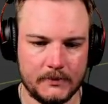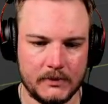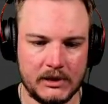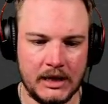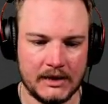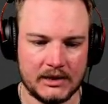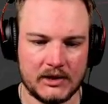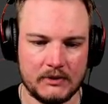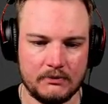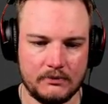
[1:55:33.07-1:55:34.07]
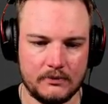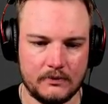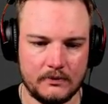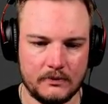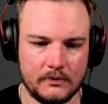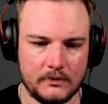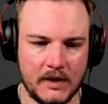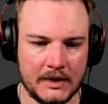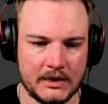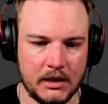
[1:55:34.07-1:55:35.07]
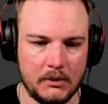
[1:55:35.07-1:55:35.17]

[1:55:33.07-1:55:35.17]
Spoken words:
Yes, that's a lot